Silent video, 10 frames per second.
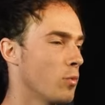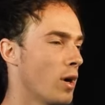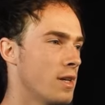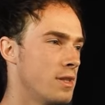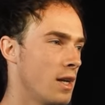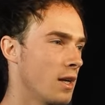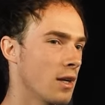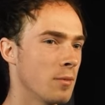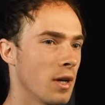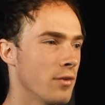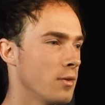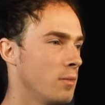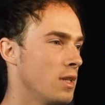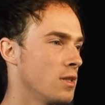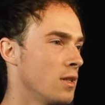Wise, Dean coming off the
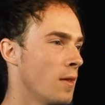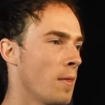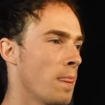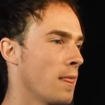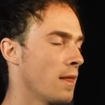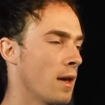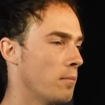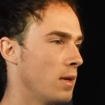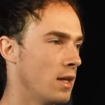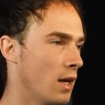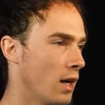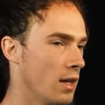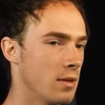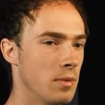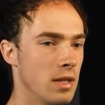bench.
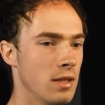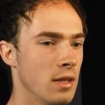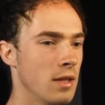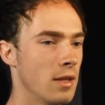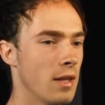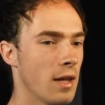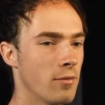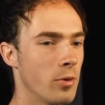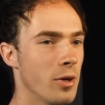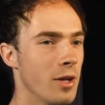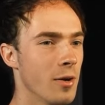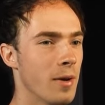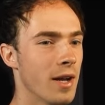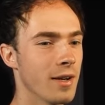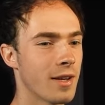Beyond me. Then they have Rudy Gobert,